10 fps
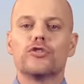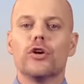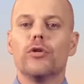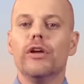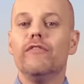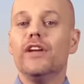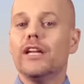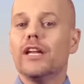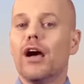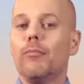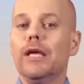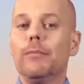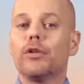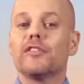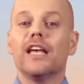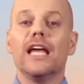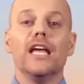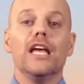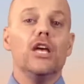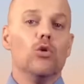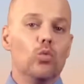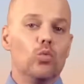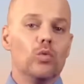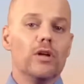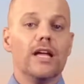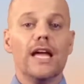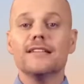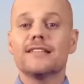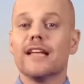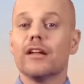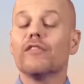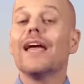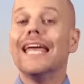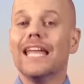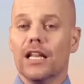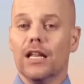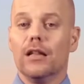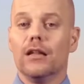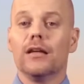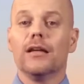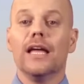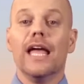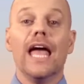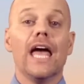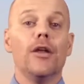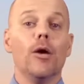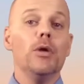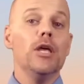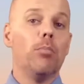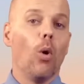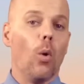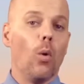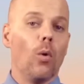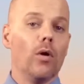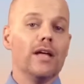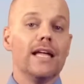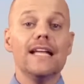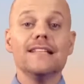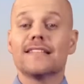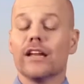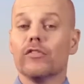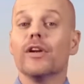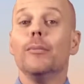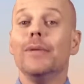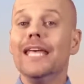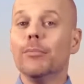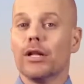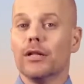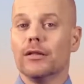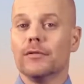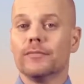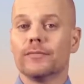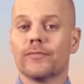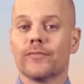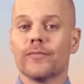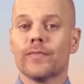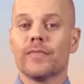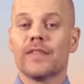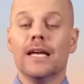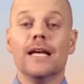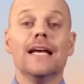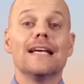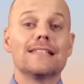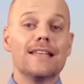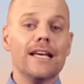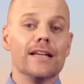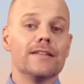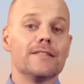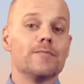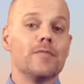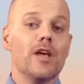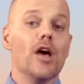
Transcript: So in Vietnam, people say yêu instead of ill, and people instead of people. Second,